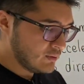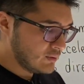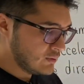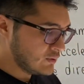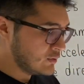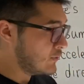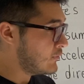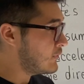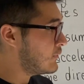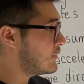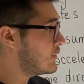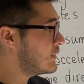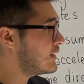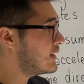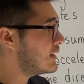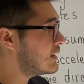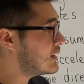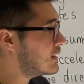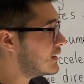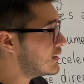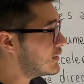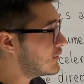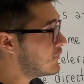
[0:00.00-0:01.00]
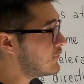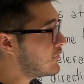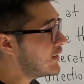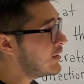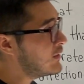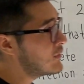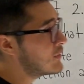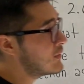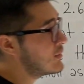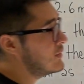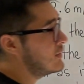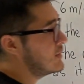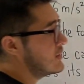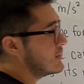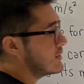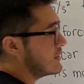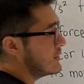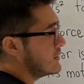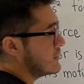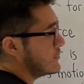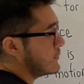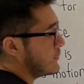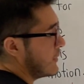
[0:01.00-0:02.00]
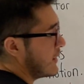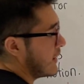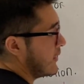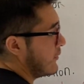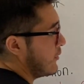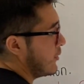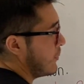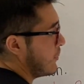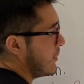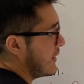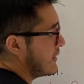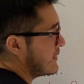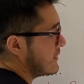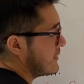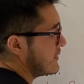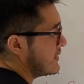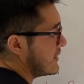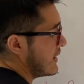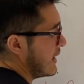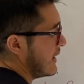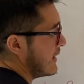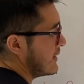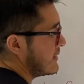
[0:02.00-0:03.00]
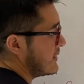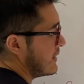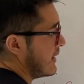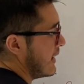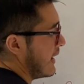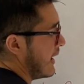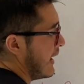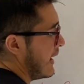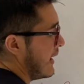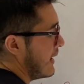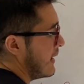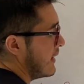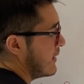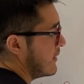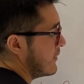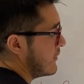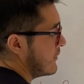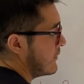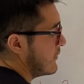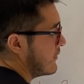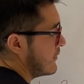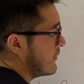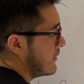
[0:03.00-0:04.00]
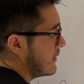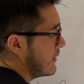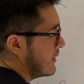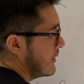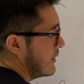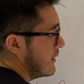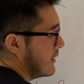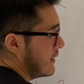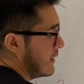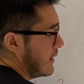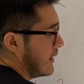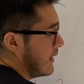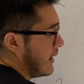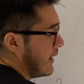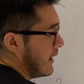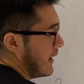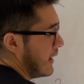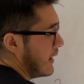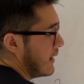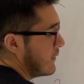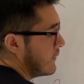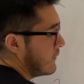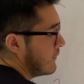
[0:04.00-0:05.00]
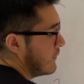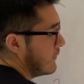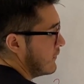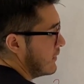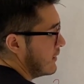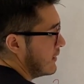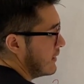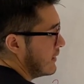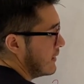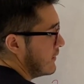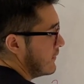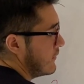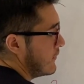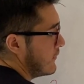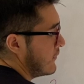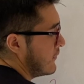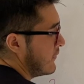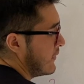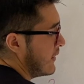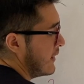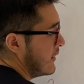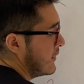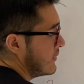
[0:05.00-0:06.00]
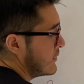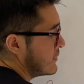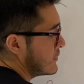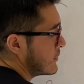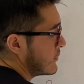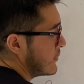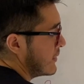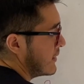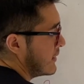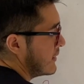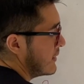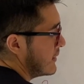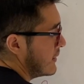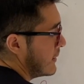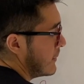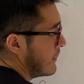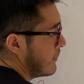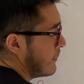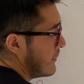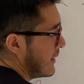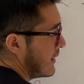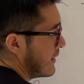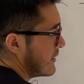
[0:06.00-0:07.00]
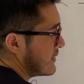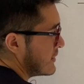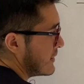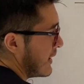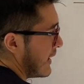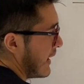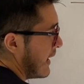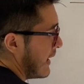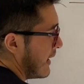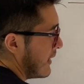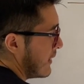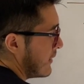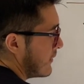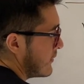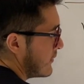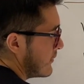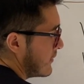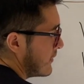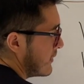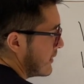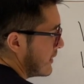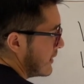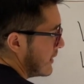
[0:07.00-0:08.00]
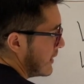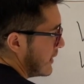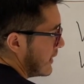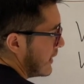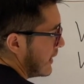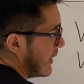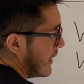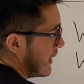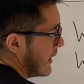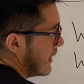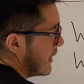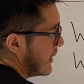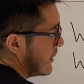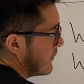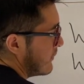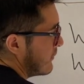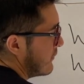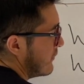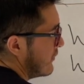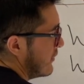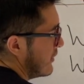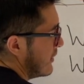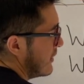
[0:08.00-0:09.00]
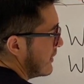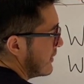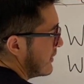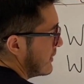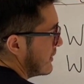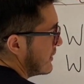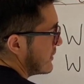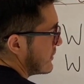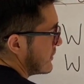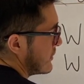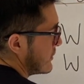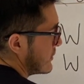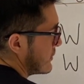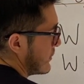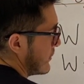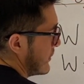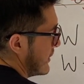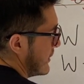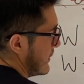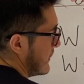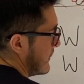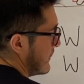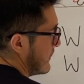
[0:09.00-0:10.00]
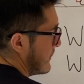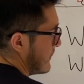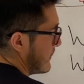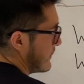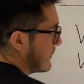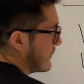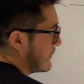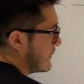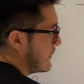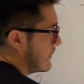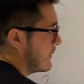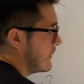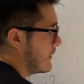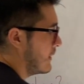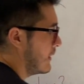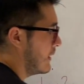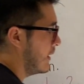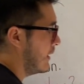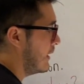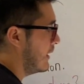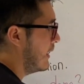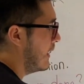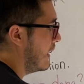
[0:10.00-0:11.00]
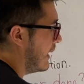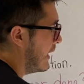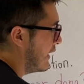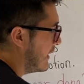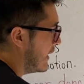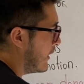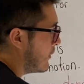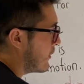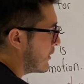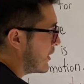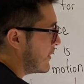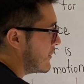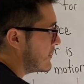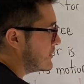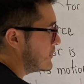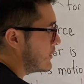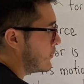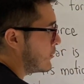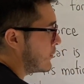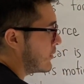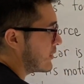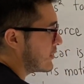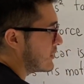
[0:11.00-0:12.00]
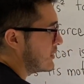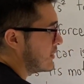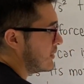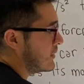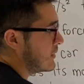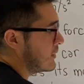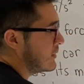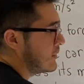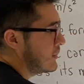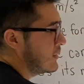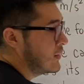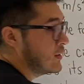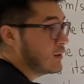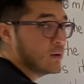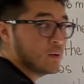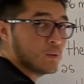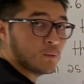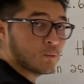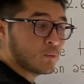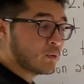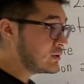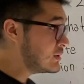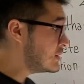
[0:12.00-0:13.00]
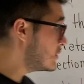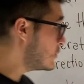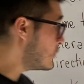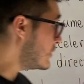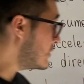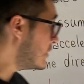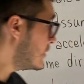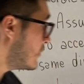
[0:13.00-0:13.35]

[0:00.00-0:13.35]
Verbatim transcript: So for the final conditions, we can replace this as a half and the final square minus a half and the initial square. And that will give us the work done, which is what